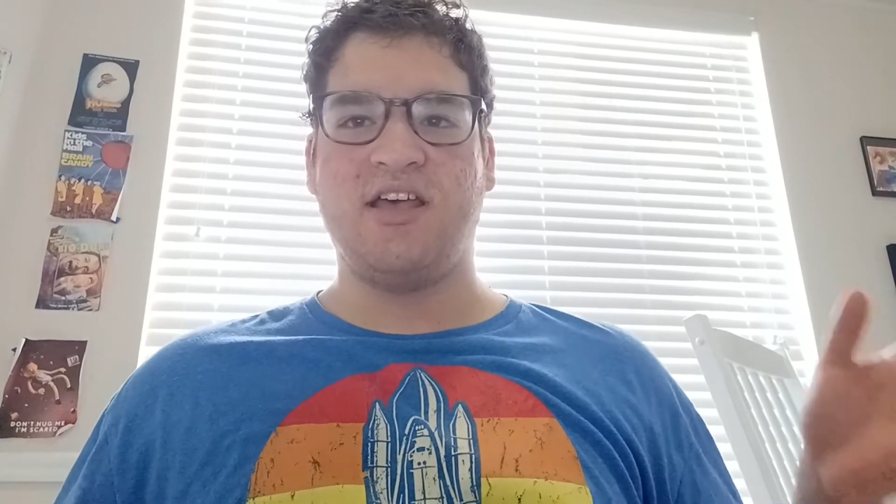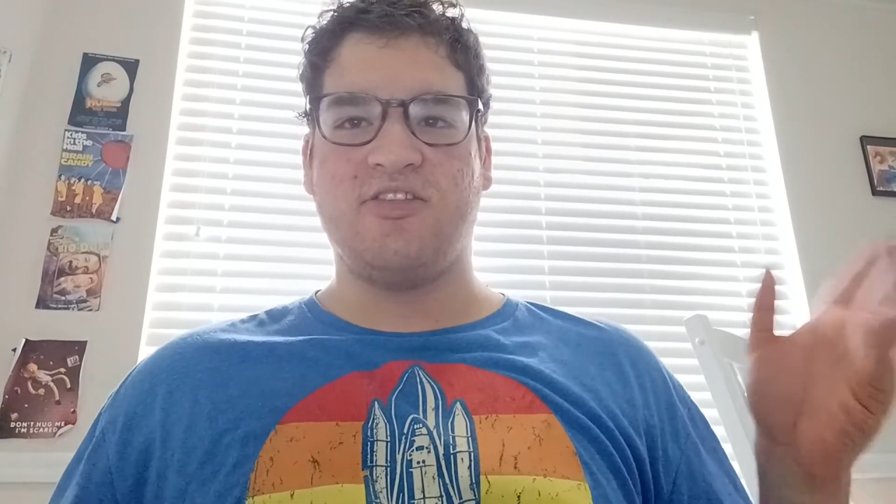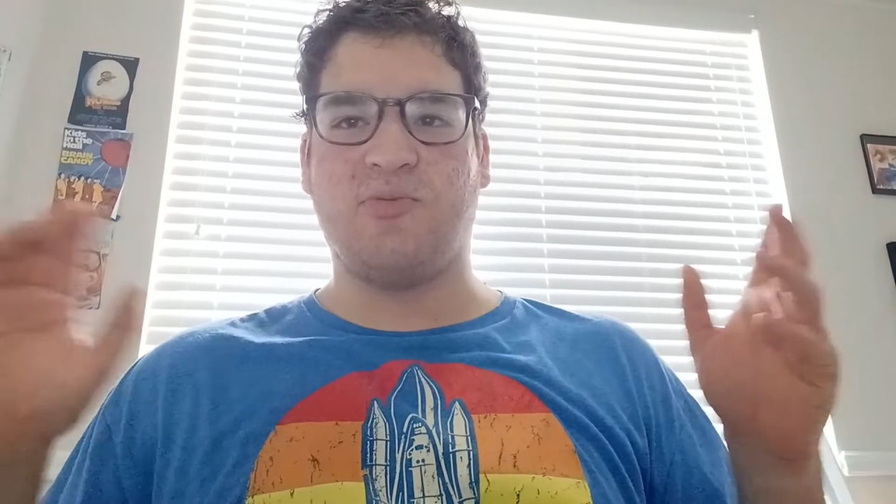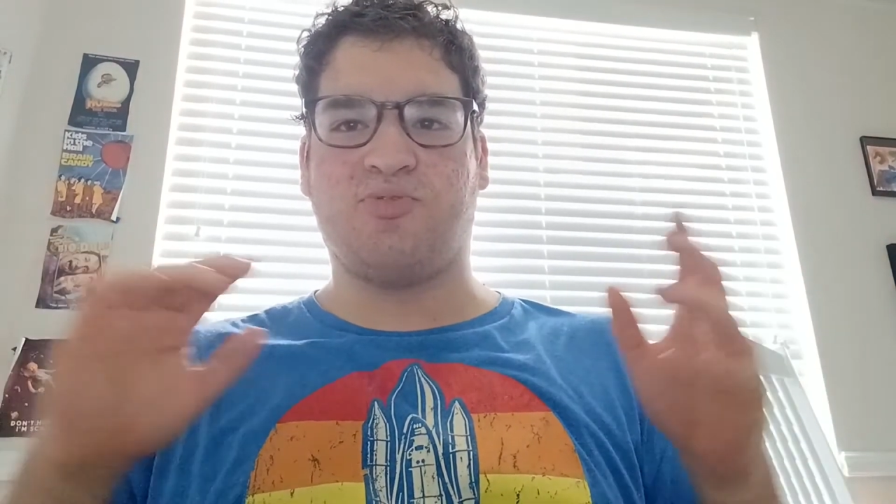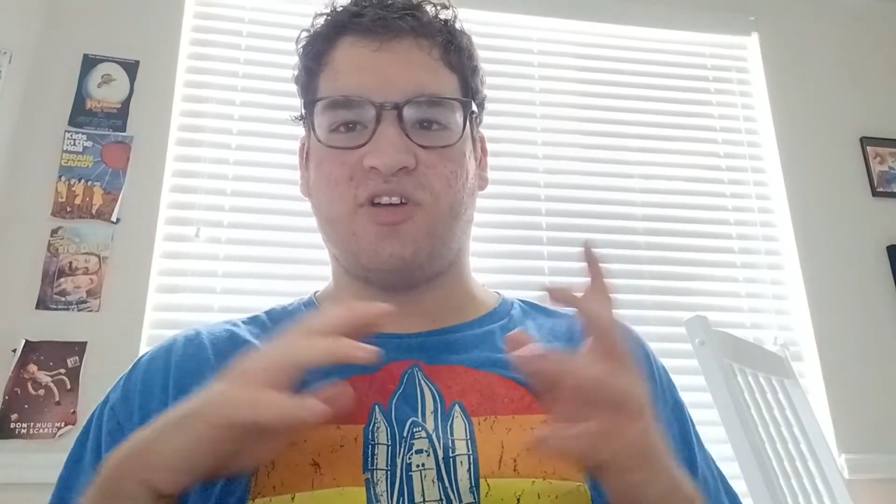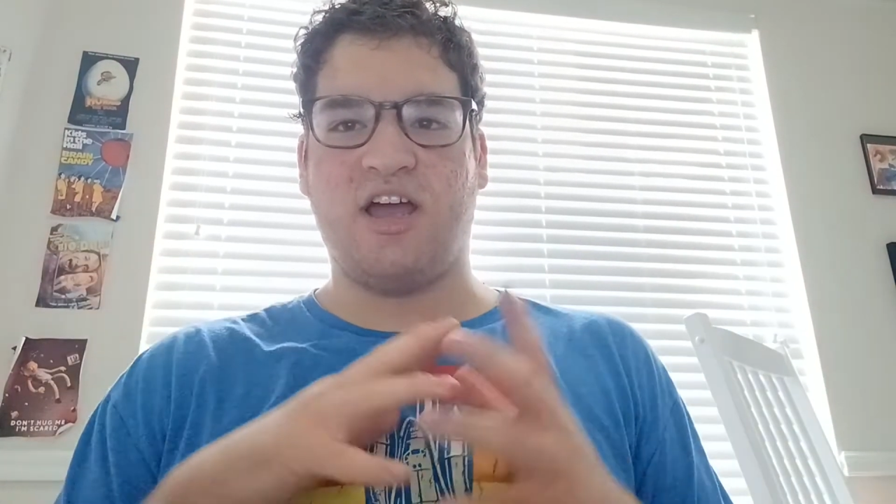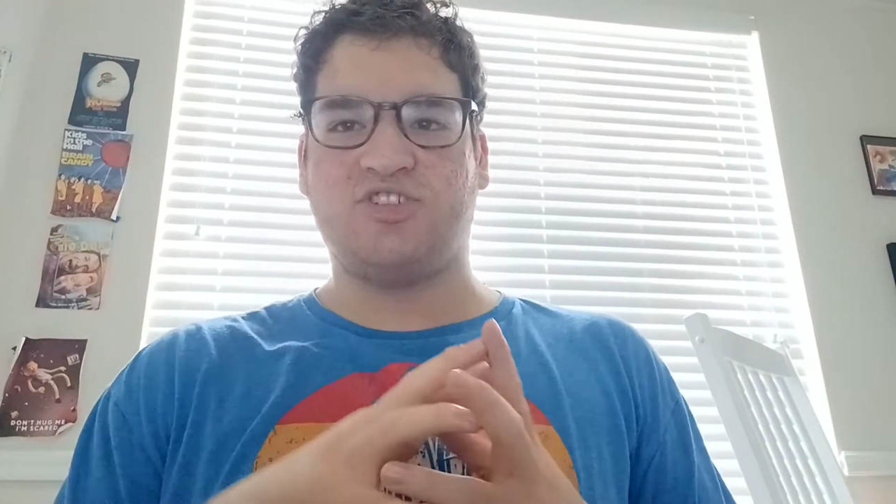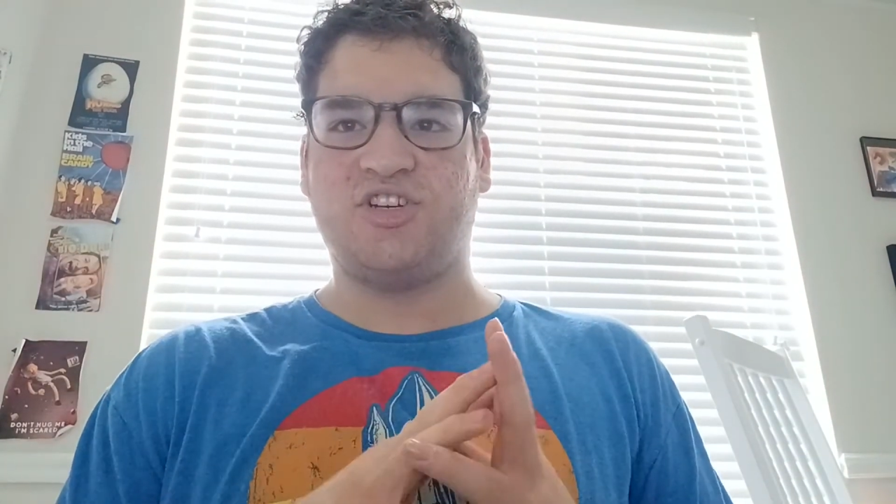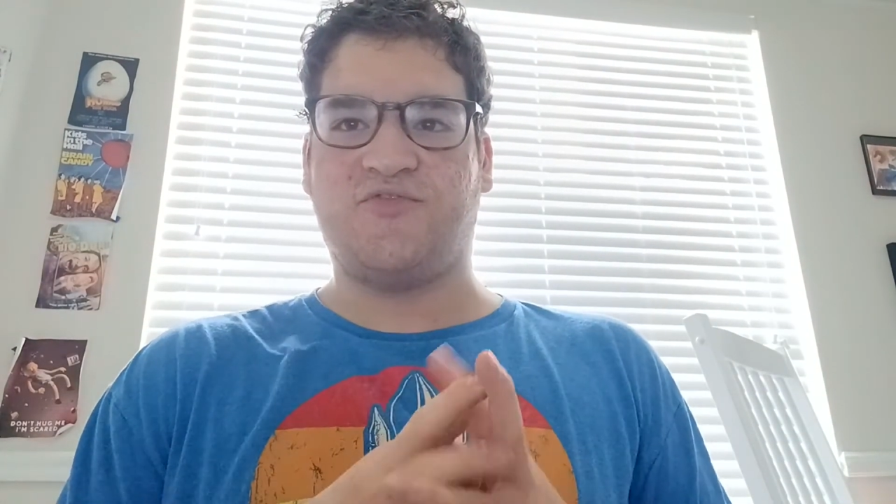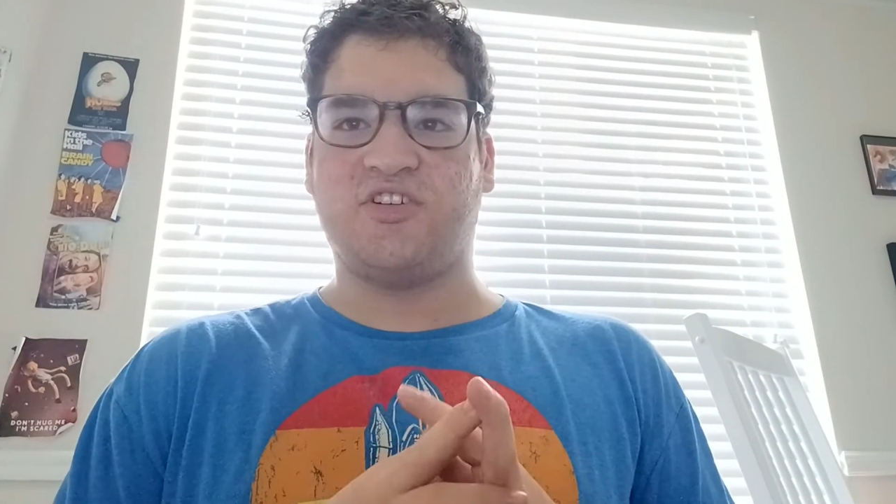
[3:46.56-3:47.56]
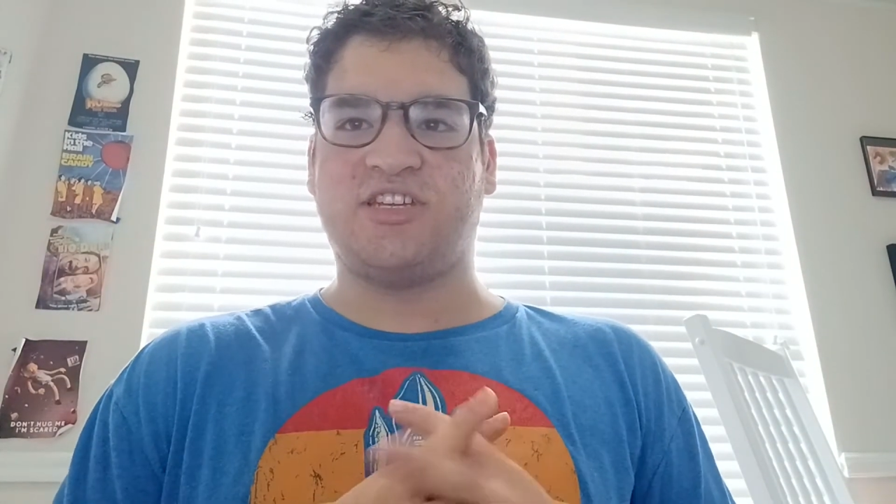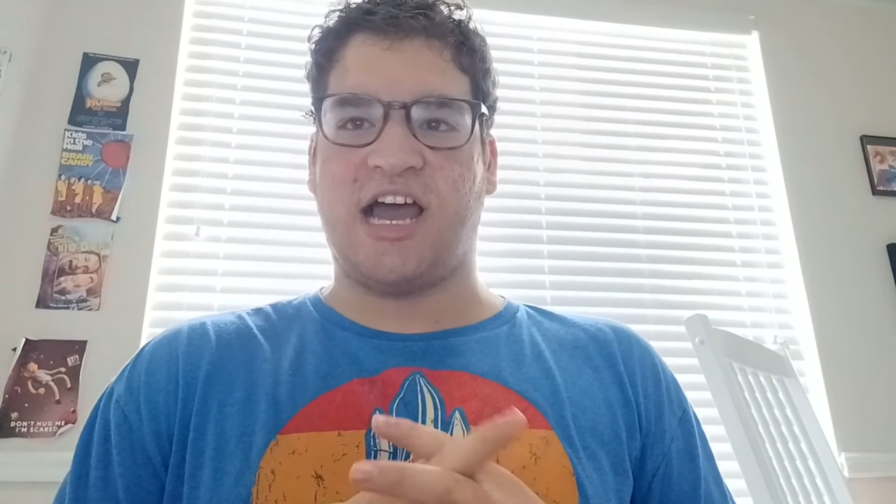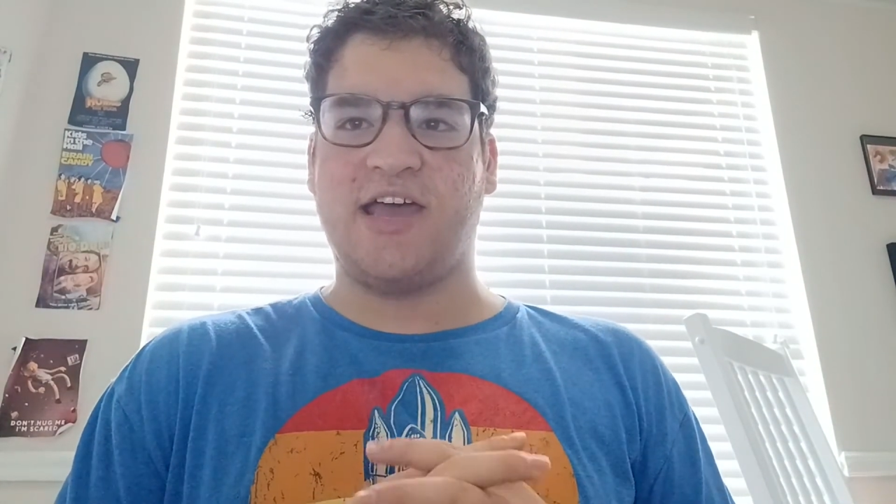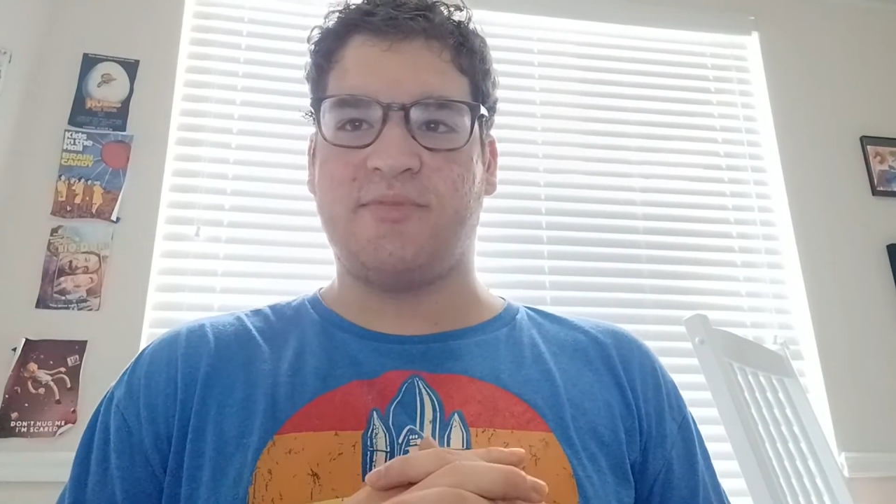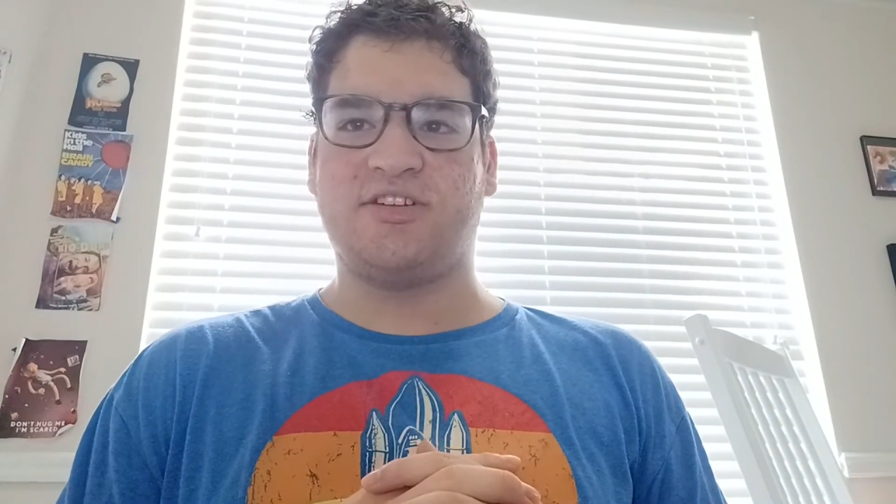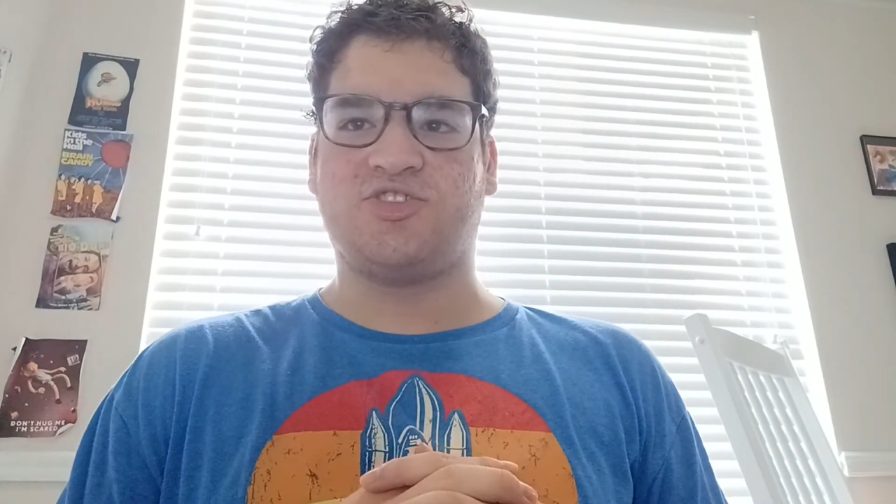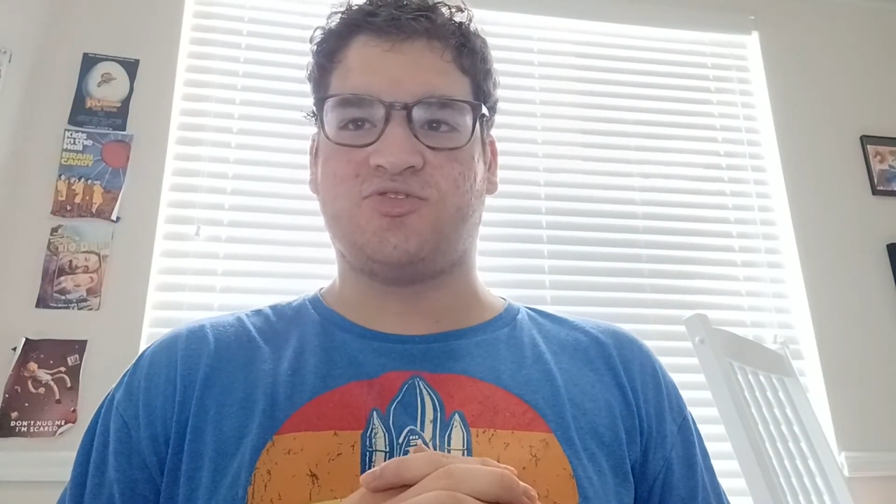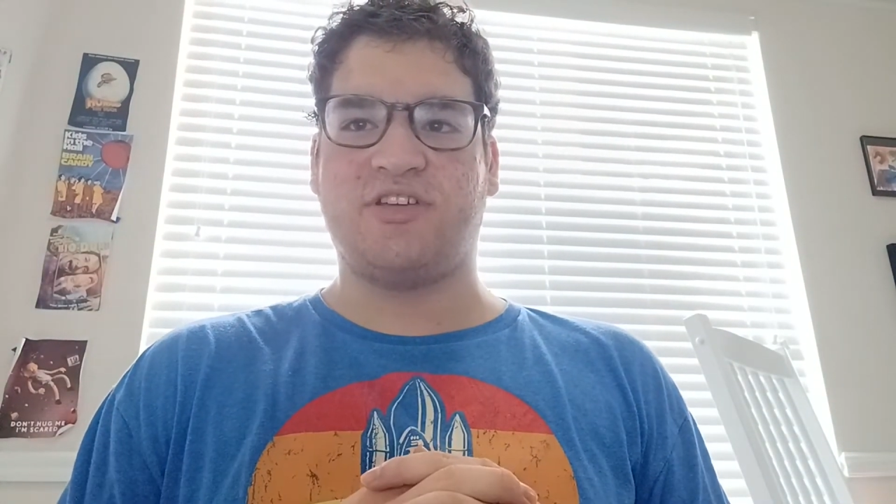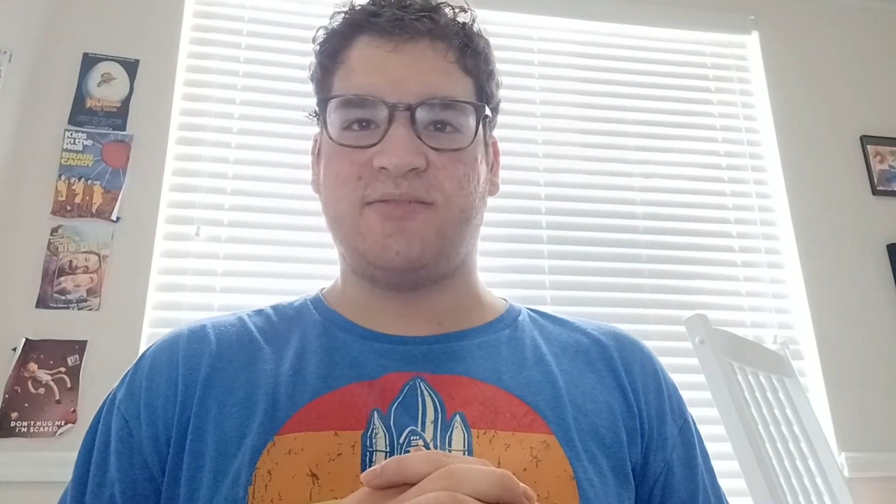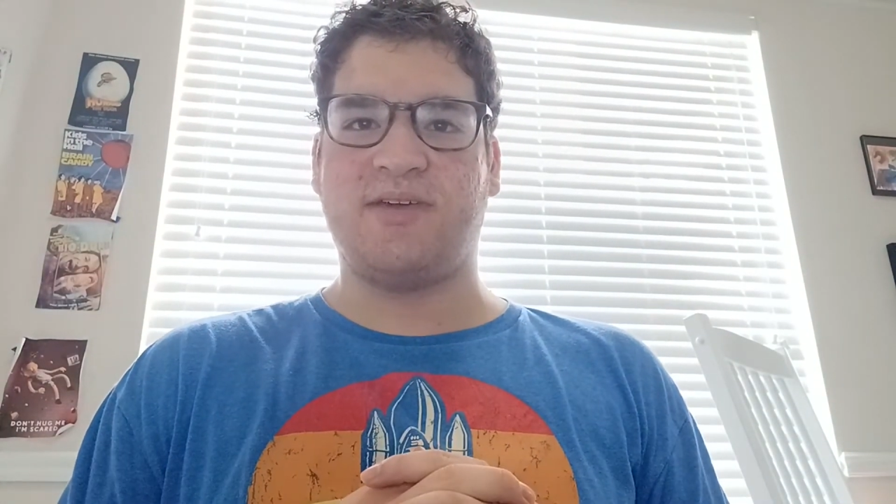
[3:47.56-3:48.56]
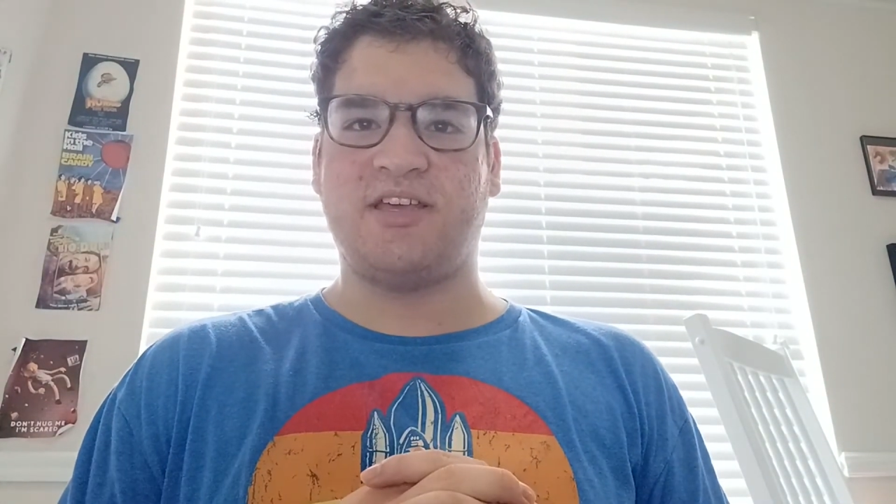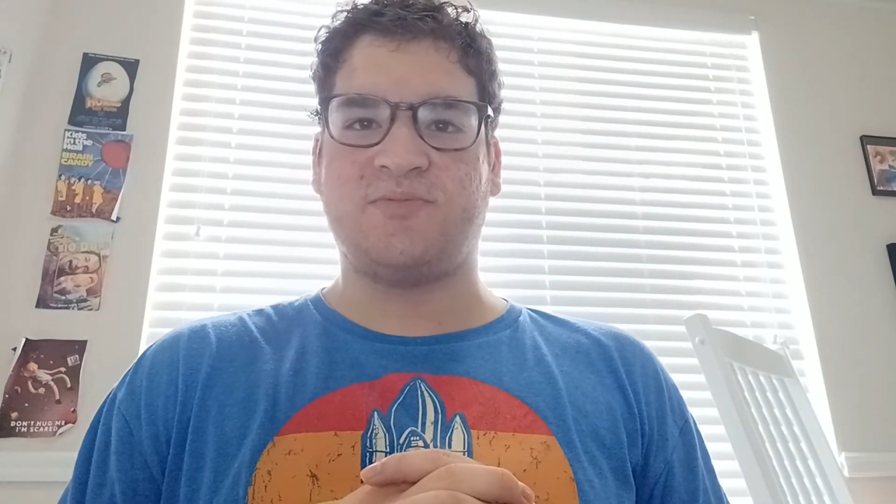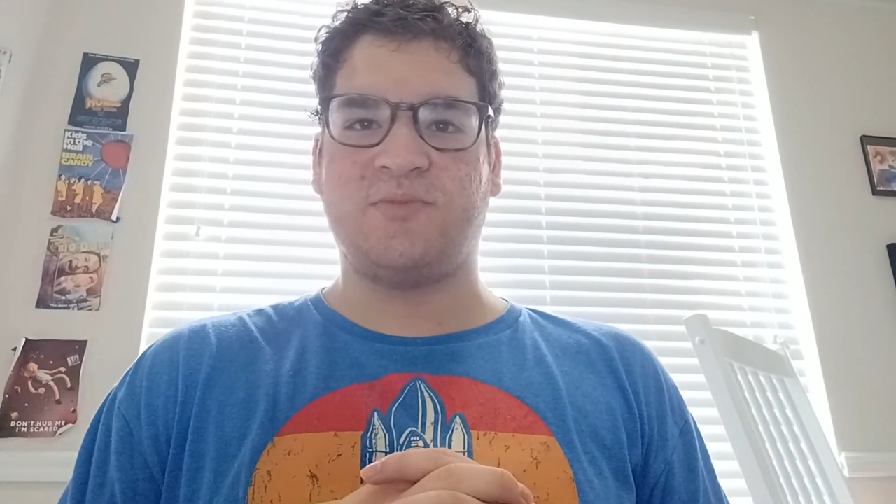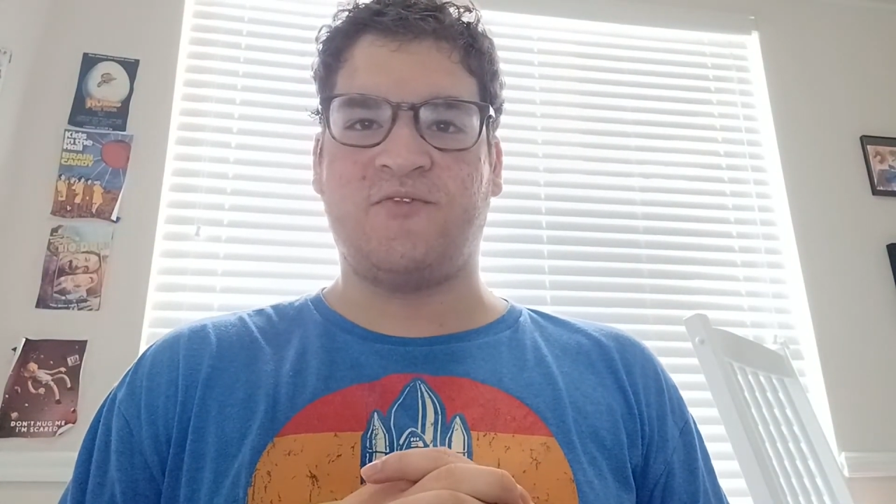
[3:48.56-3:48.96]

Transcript: the production for Time in a Tree makes me